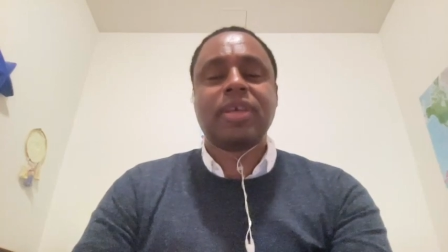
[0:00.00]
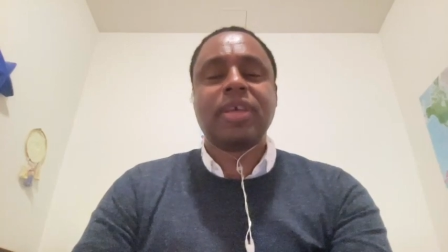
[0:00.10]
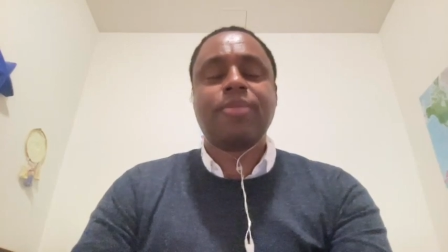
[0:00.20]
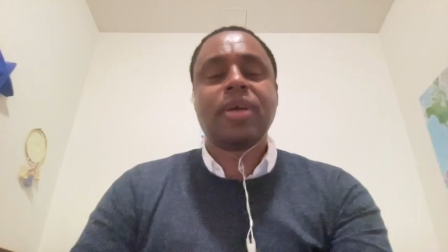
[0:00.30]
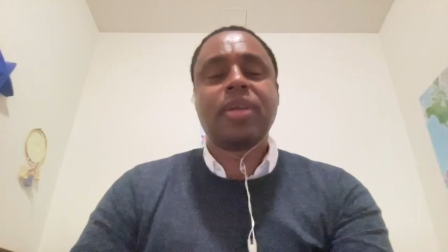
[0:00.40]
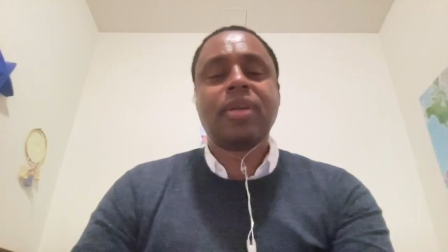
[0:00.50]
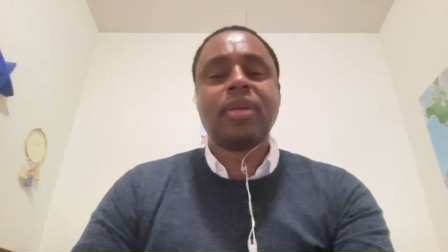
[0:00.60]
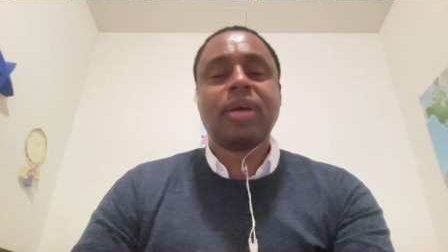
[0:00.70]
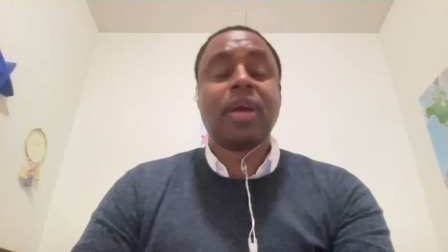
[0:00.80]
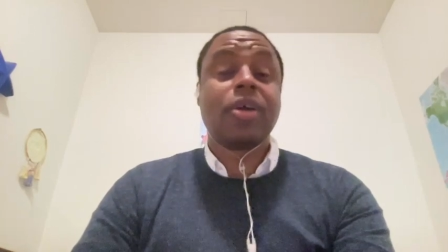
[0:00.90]
keep it
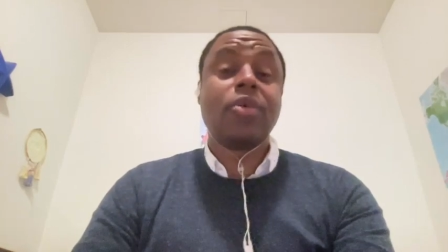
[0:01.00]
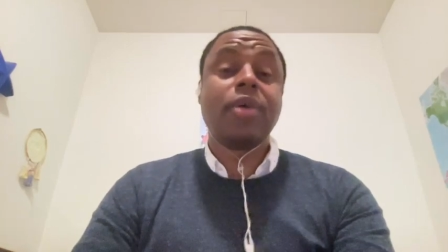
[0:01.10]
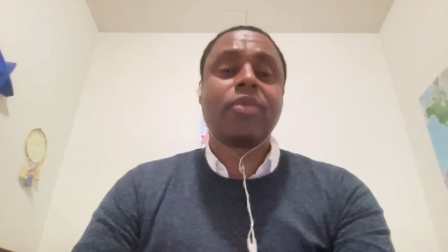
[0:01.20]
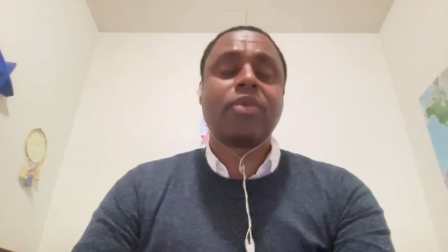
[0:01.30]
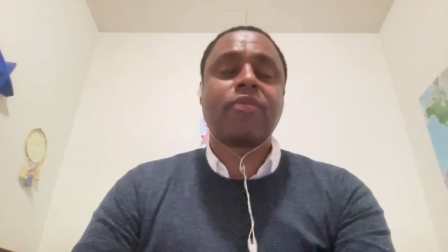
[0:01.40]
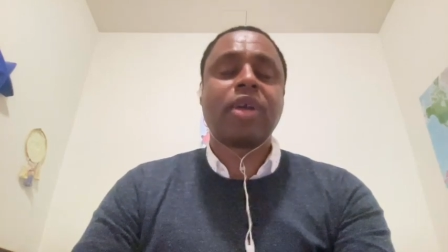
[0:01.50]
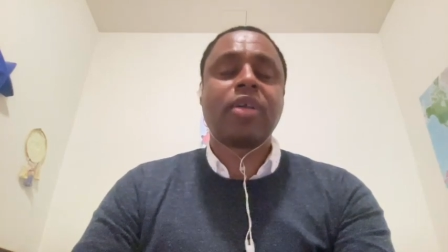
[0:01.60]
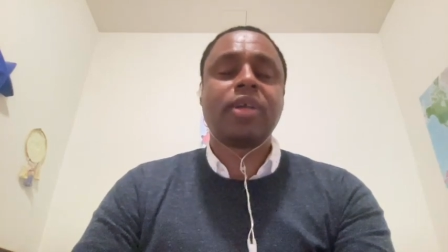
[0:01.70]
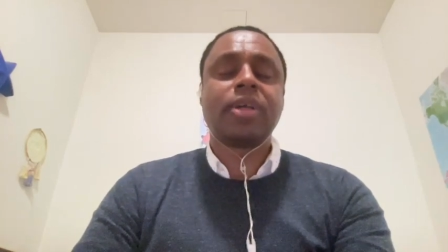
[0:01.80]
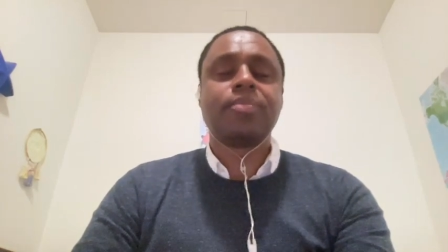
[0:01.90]
going. Quite frankly.